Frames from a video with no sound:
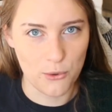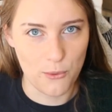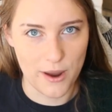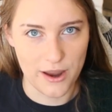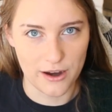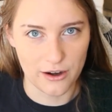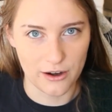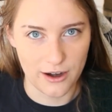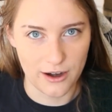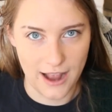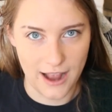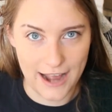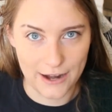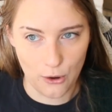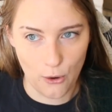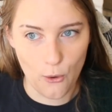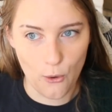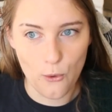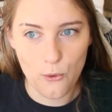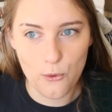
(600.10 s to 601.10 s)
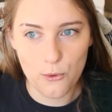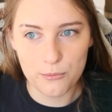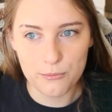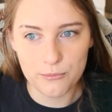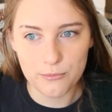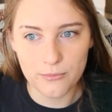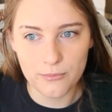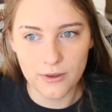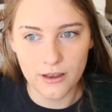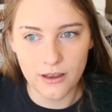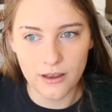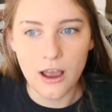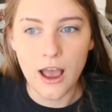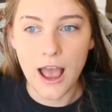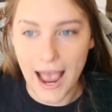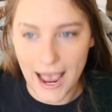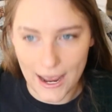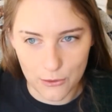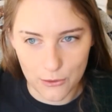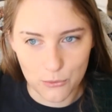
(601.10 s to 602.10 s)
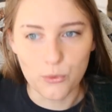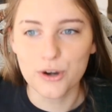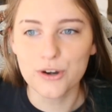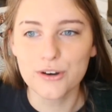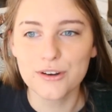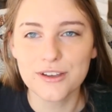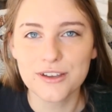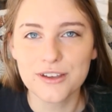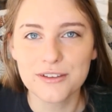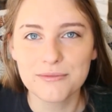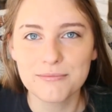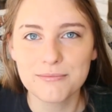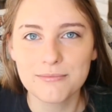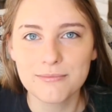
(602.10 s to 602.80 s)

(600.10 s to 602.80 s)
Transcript: wear at home, at work.